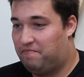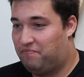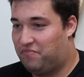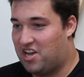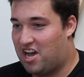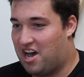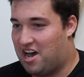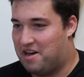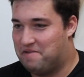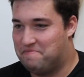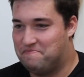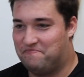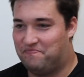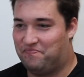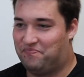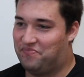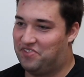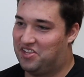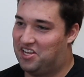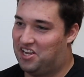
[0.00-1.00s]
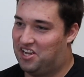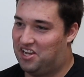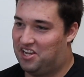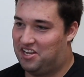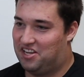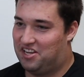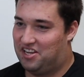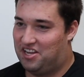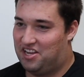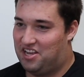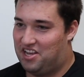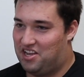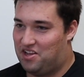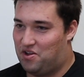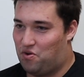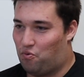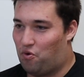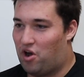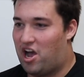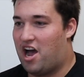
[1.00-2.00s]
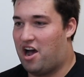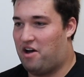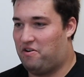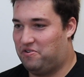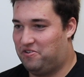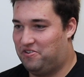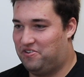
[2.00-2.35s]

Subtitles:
Wow.